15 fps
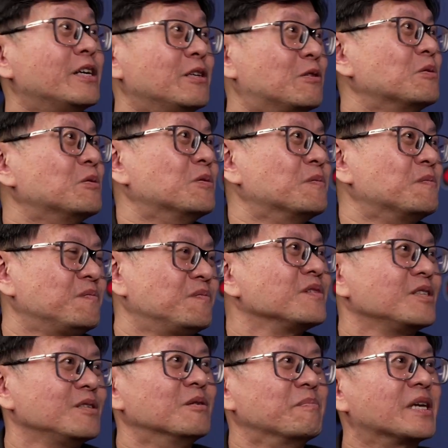to
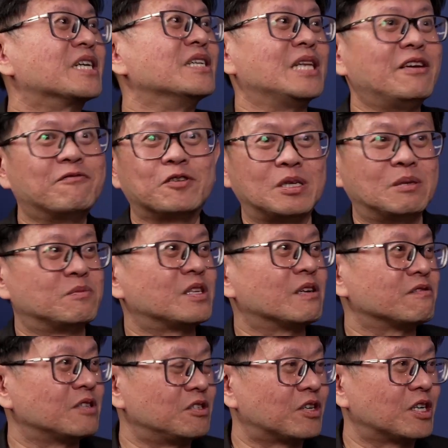make a name for
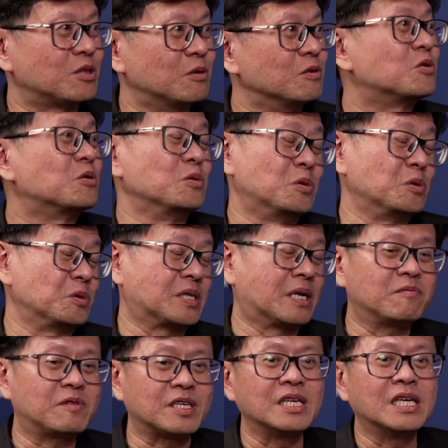themselves and try to do
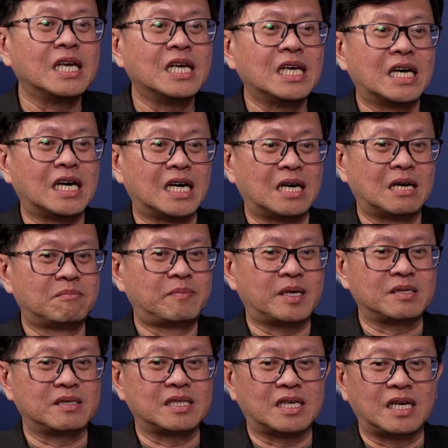something.
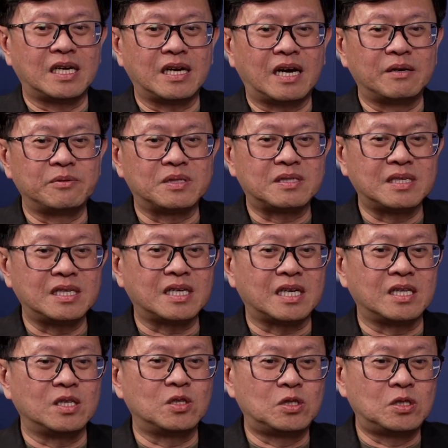But I would say
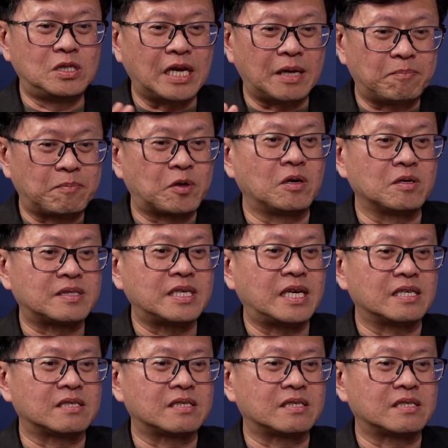that process